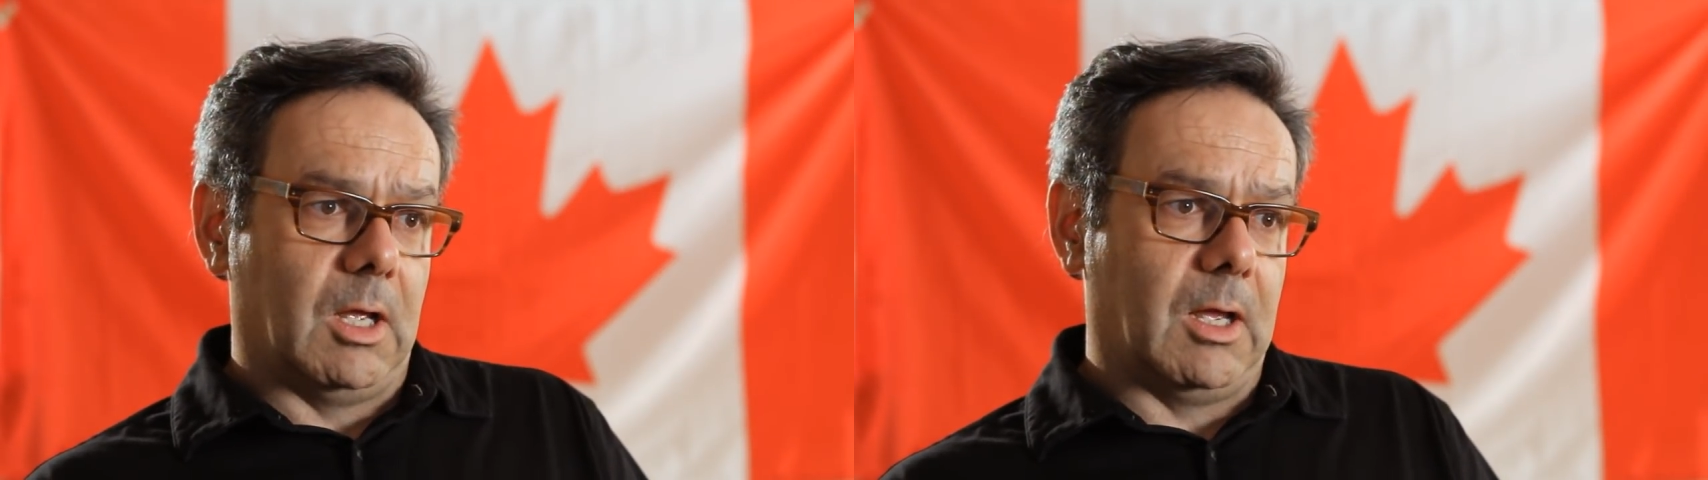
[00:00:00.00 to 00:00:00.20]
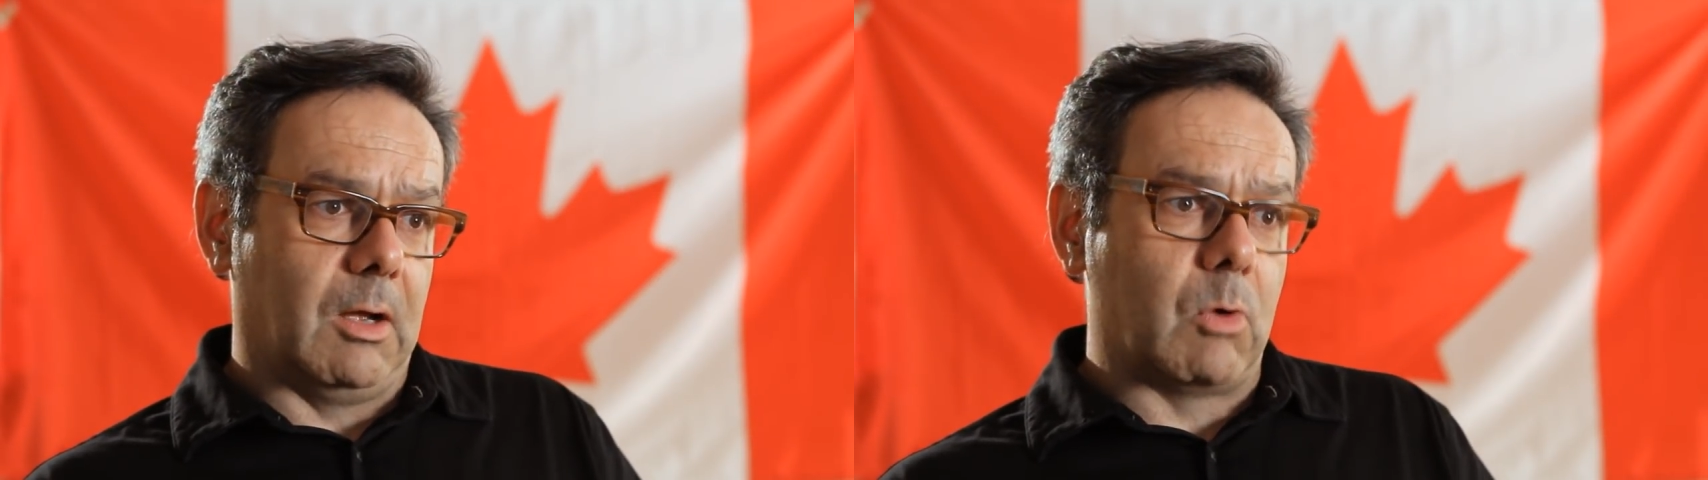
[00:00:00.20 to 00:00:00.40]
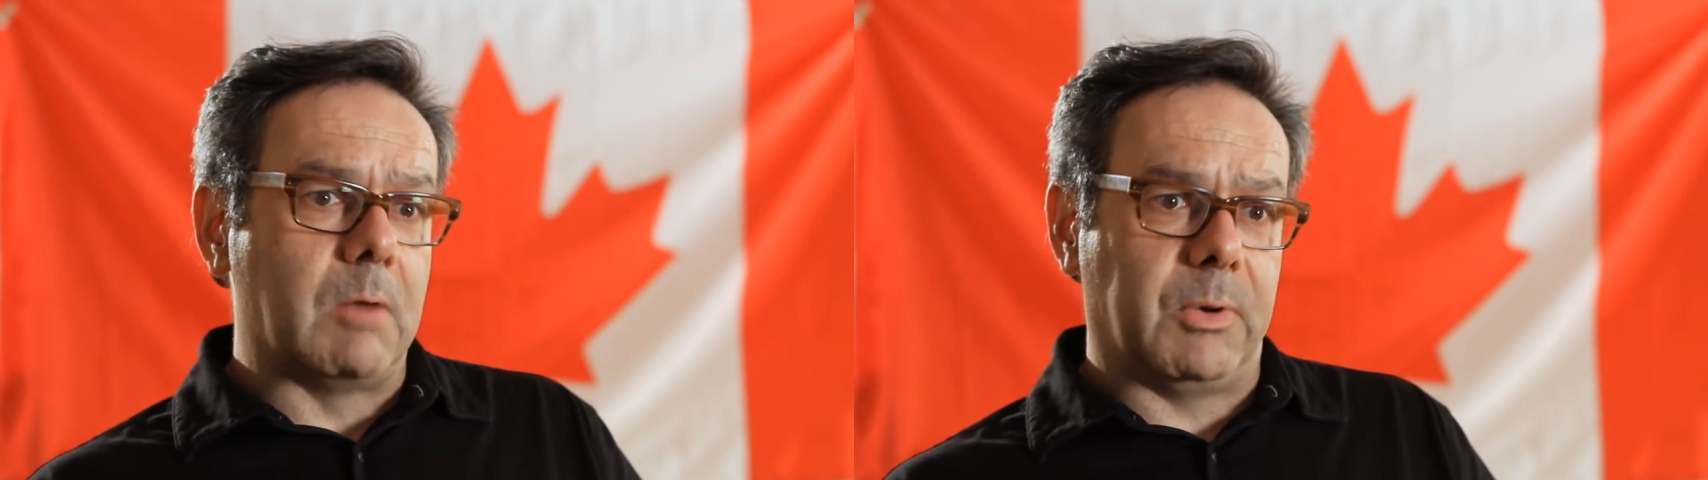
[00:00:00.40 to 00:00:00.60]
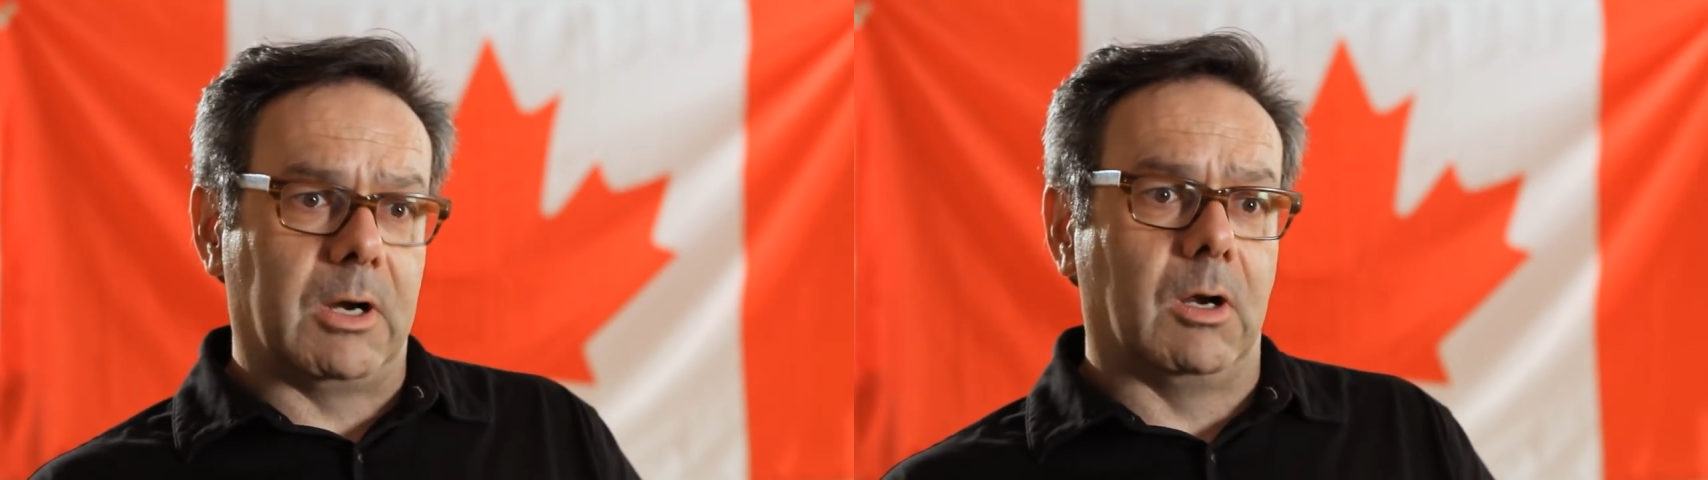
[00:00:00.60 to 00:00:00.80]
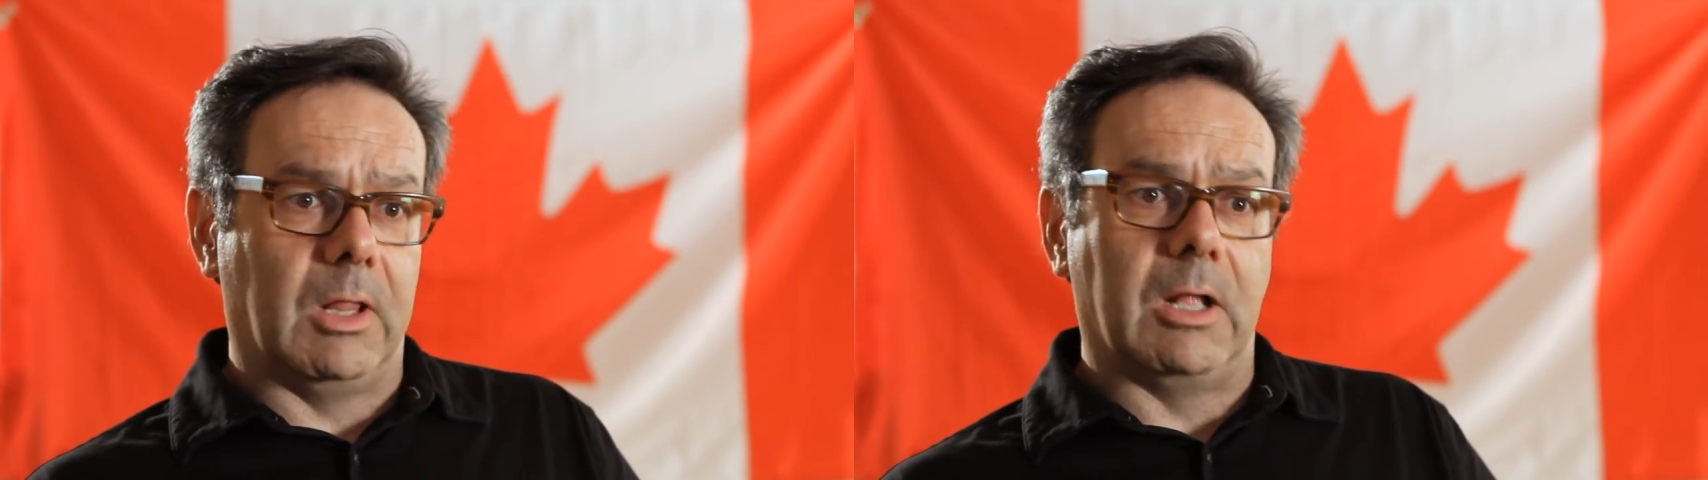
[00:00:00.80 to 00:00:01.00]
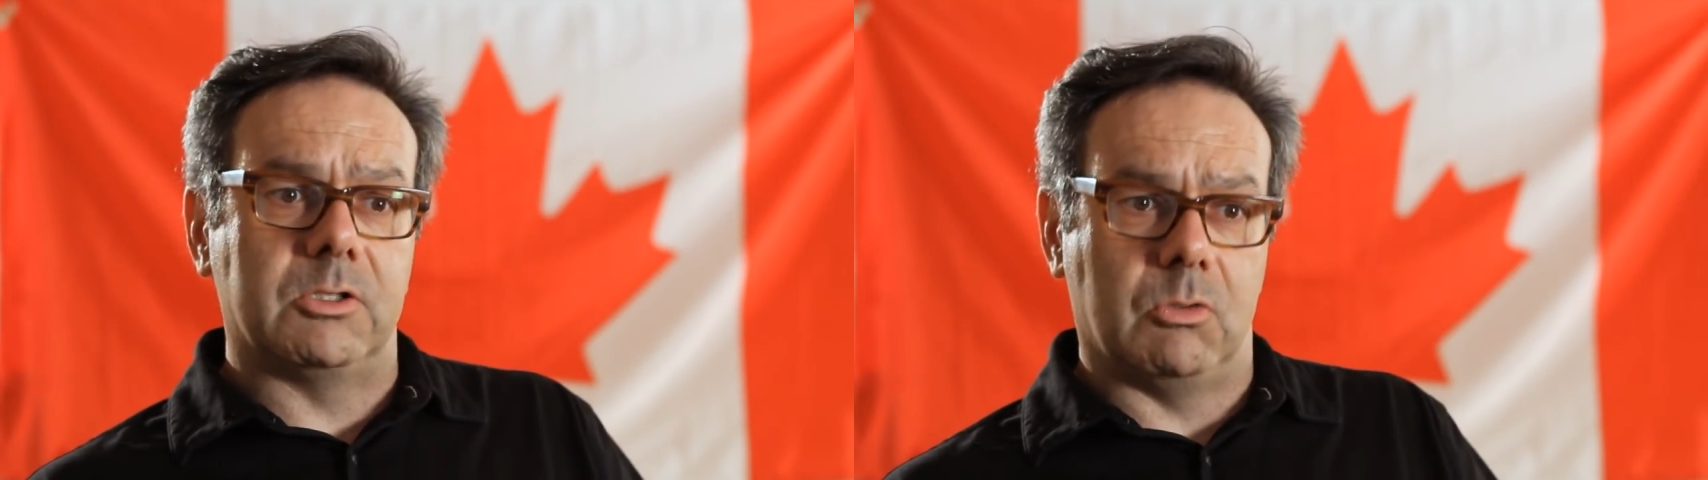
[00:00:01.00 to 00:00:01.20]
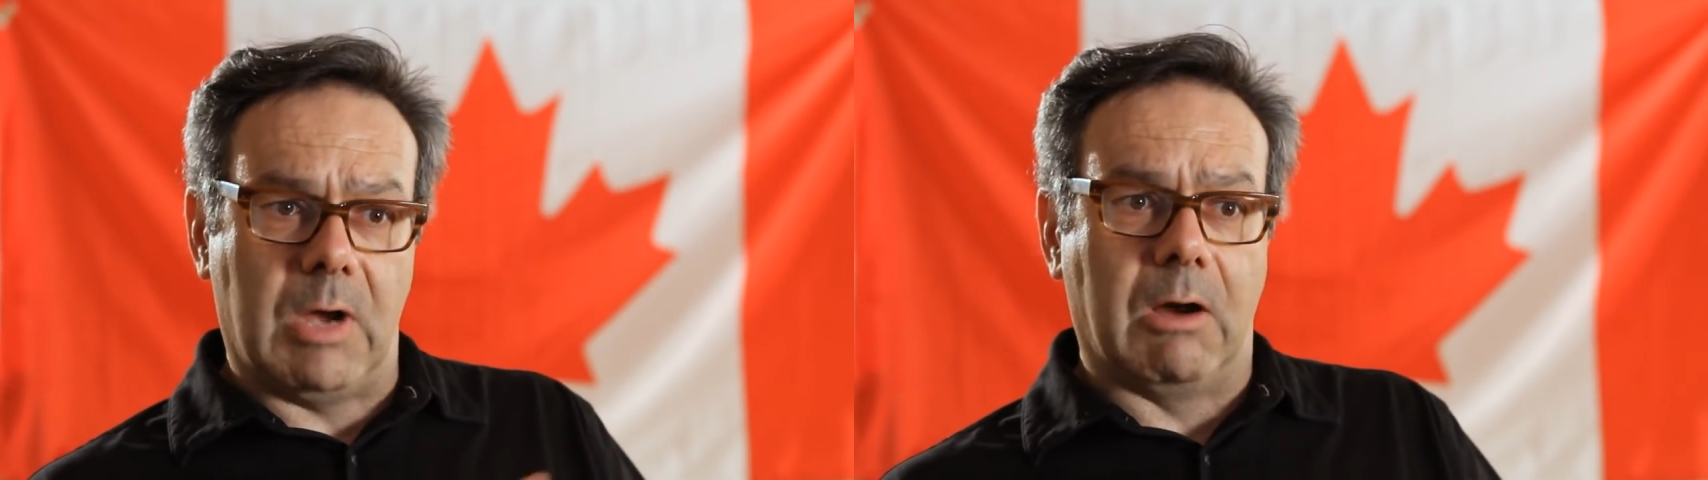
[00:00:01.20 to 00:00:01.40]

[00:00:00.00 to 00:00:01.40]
run parallel to